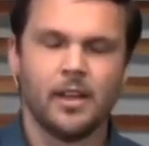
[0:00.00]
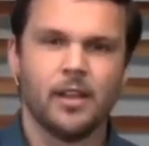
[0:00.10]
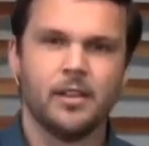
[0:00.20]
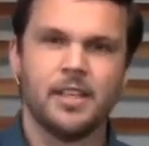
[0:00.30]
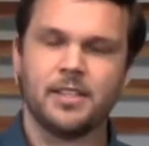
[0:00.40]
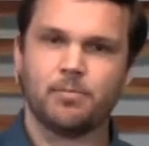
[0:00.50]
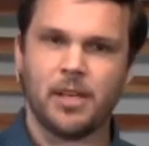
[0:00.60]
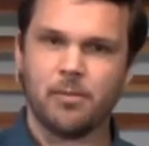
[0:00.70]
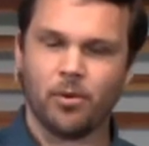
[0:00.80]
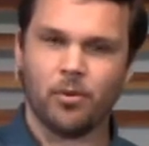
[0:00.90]
These
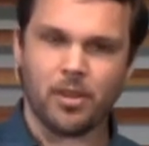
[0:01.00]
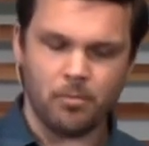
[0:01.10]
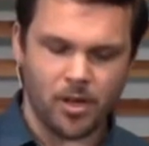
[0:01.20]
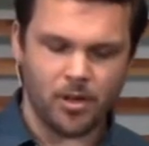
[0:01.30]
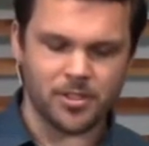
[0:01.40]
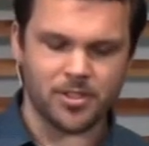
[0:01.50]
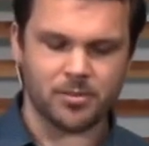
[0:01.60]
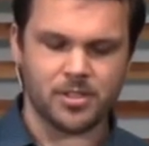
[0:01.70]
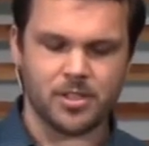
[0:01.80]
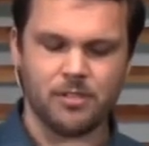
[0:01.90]
people with Moses
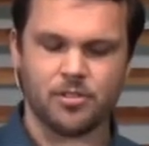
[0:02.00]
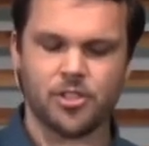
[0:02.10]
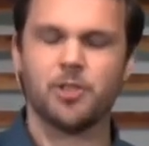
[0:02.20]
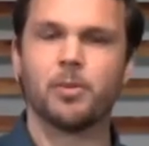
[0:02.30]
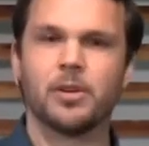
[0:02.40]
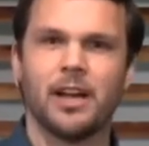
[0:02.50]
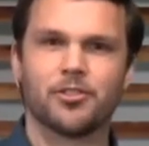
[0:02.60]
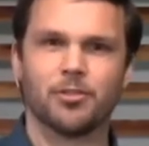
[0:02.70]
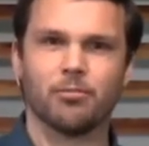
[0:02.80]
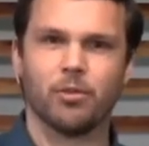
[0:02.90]
received
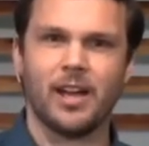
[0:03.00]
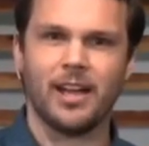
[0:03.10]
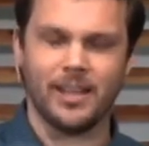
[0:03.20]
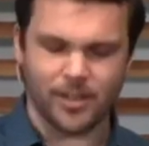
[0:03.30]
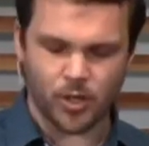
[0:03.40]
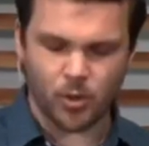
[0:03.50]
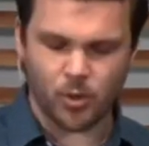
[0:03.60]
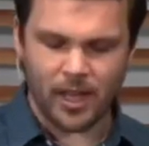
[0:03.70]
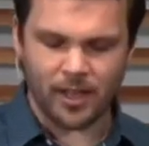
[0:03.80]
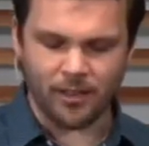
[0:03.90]
supernatural bread,
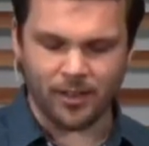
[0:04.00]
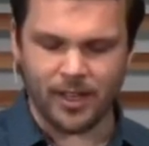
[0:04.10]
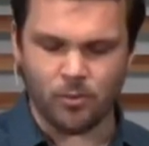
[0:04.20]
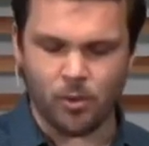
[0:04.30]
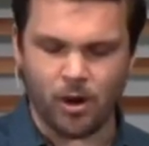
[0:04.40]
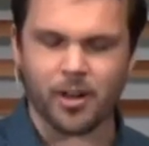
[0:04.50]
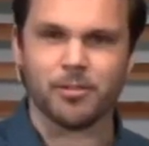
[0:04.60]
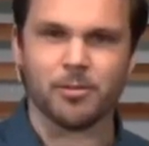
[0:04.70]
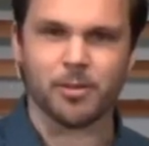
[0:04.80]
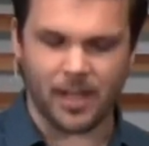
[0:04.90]
quail, and water
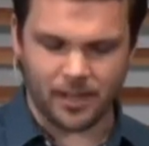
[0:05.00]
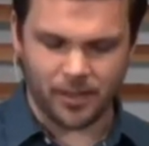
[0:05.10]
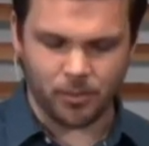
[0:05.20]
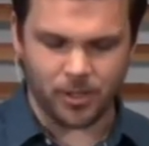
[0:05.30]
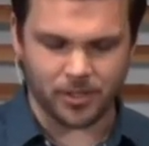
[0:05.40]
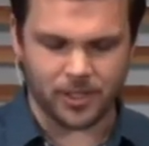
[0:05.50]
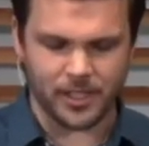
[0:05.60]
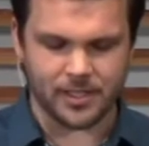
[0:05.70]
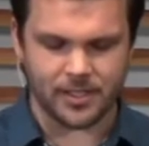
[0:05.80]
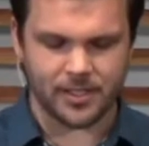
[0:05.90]
from God in the
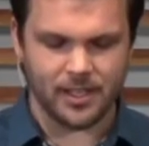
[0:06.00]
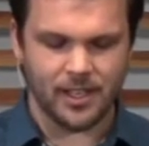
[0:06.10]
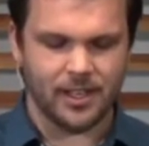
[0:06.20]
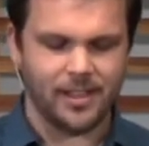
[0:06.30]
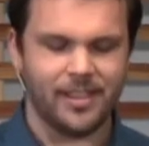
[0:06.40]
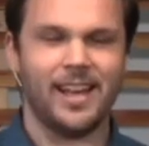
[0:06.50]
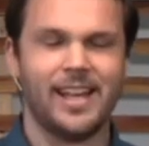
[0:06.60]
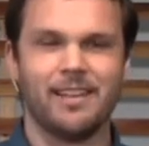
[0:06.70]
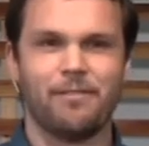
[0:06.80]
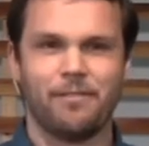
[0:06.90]
wilderness.
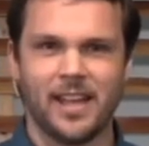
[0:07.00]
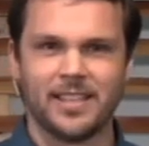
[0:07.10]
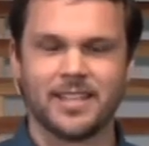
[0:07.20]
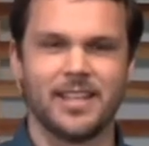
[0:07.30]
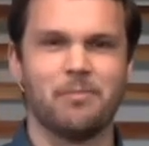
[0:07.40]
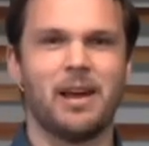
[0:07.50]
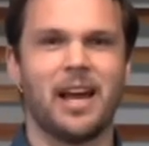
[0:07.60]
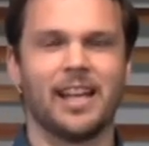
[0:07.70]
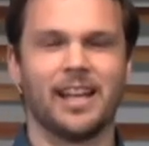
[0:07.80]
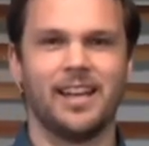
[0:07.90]
They faced the
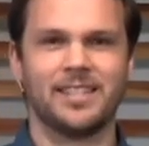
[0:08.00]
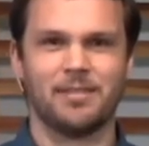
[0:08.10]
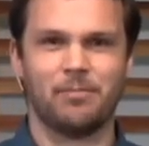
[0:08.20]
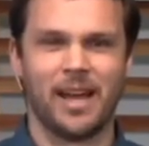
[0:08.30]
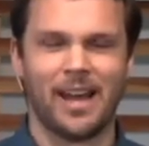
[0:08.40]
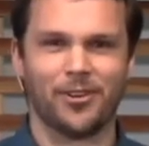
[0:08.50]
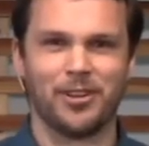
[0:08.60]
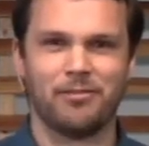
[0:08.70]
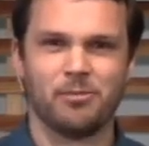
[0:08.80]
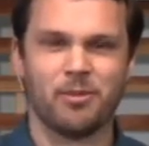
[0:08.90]
Amalekites in battle. And
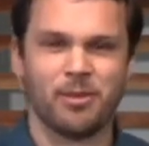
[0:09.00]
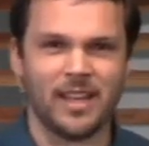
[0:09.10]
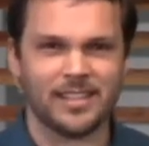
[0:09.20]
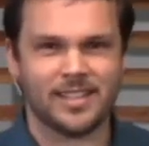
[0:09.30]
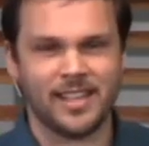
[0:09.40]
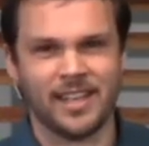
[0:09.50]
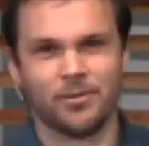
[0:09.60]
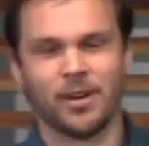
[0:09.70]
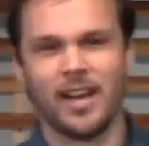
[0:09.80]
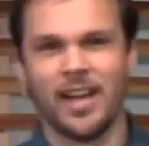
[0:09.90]
if you remember that scene
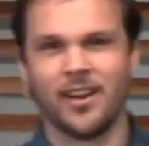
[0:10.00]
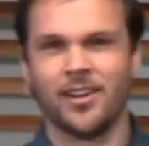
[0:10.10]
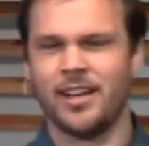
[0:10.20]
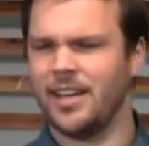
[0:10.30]
where Aaron and